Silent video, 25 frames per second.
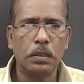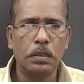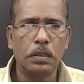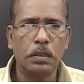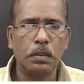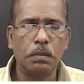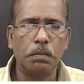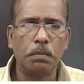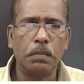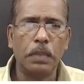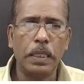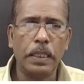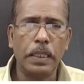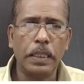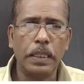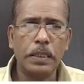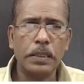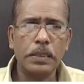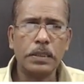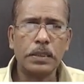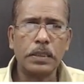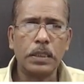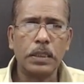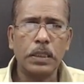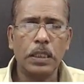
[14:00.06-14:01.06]

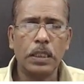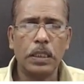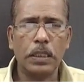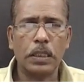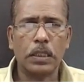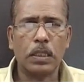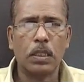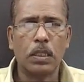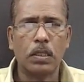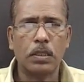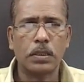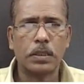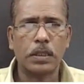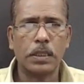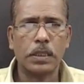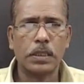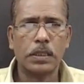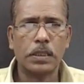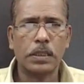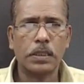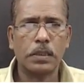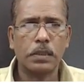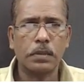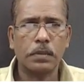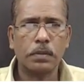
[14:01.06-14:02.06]
Minus and cos
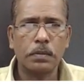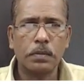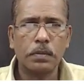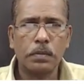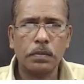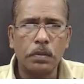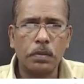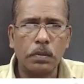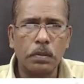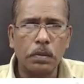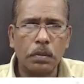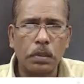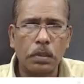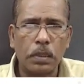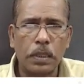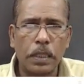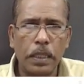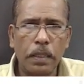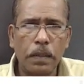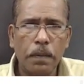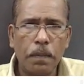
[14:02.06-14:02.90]
x. Okay.